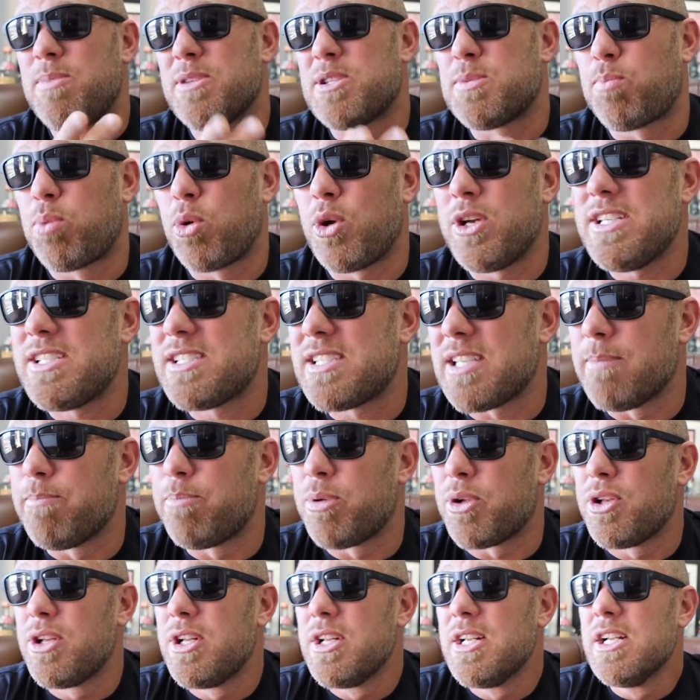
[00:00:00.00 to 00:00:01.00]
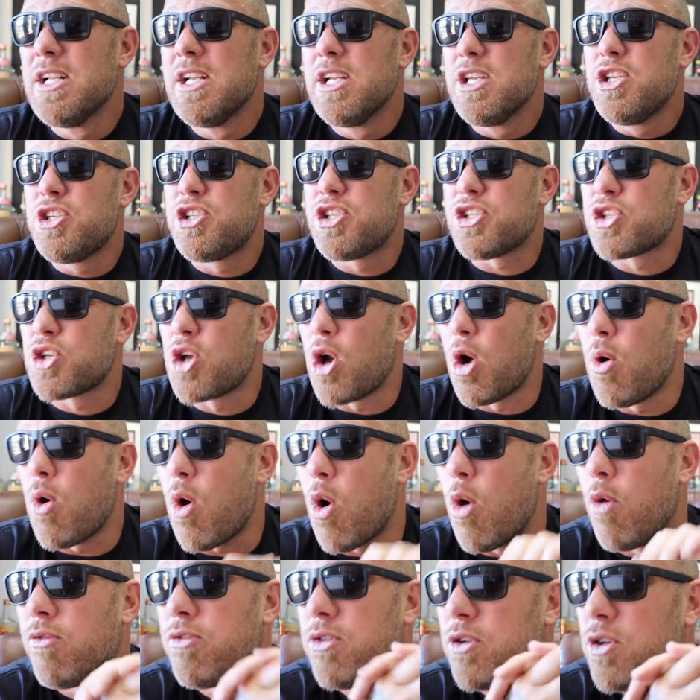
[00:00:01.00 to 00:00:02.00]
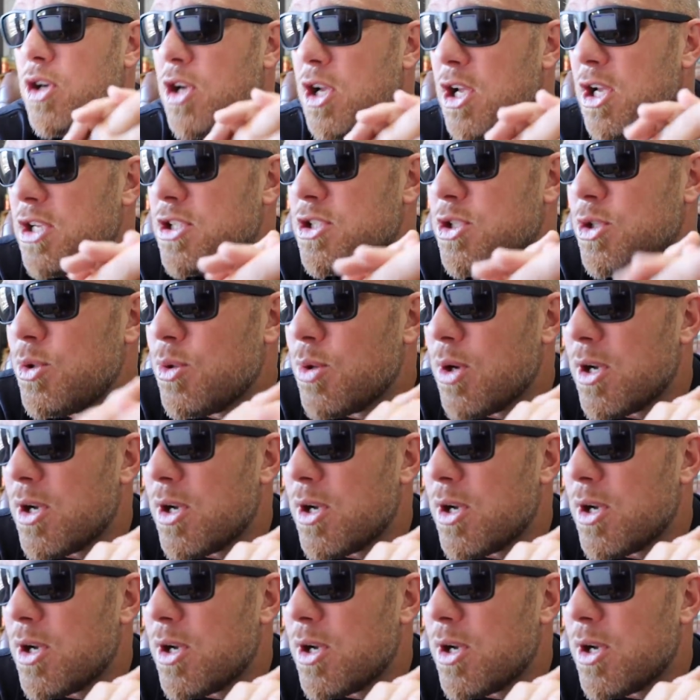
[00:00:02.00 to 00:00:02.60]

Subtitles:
it's pretty simple. You just go over to